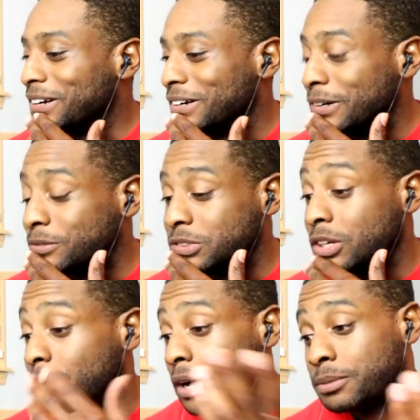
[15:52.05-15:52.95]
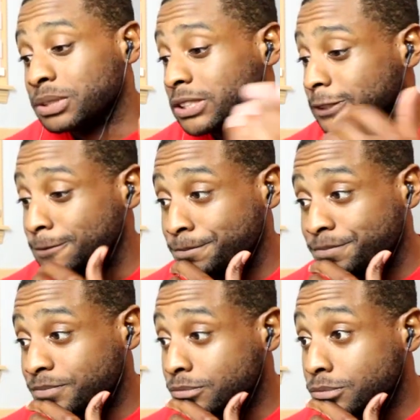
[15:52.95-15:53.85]
but um, yo, I
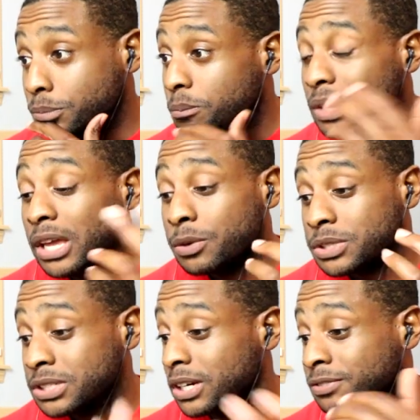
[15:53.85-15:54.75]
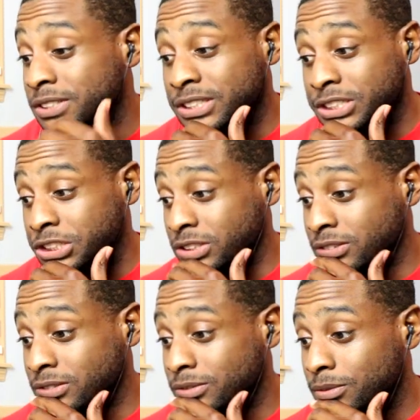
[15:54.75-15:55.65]
mean, it was a tough
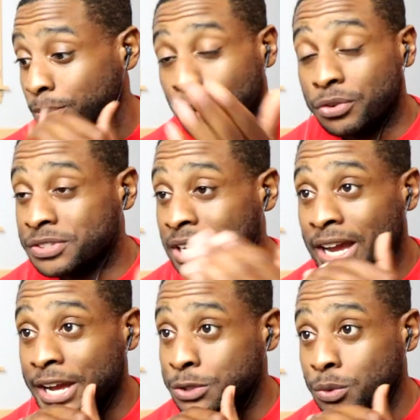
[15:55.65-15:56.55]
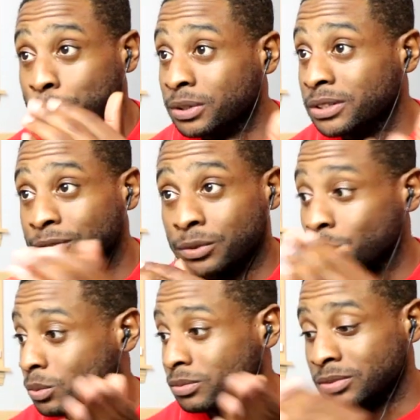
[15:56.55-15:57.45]
decision both sides were pulling
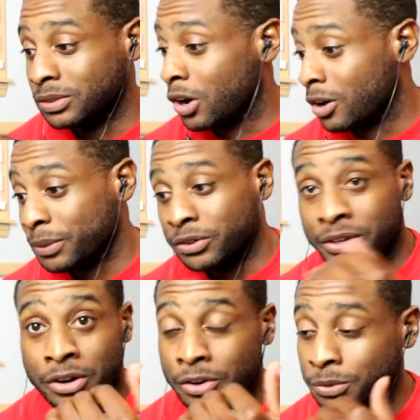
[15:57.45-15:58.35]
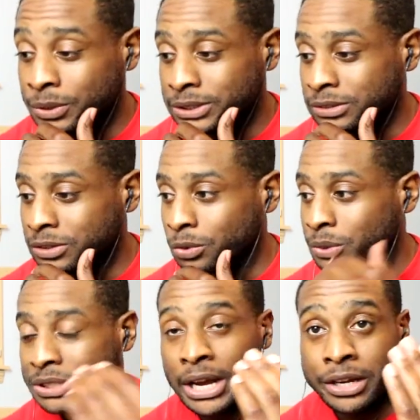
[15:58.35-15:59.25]
for Armin or Erwin, you know,
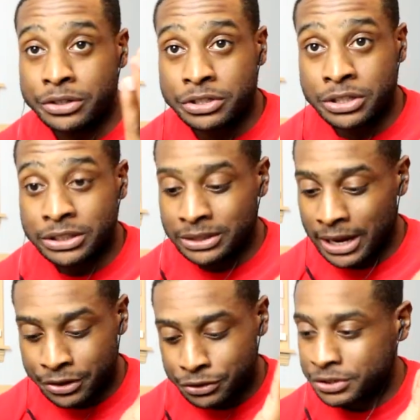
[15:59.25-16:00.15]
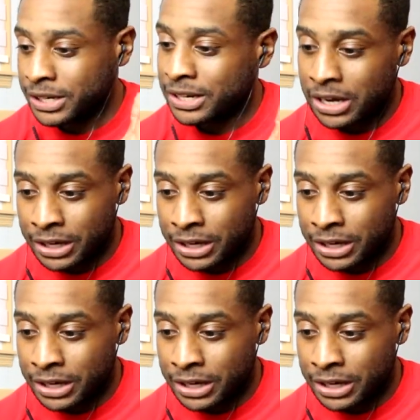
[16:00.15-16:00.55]
which I understand. I understand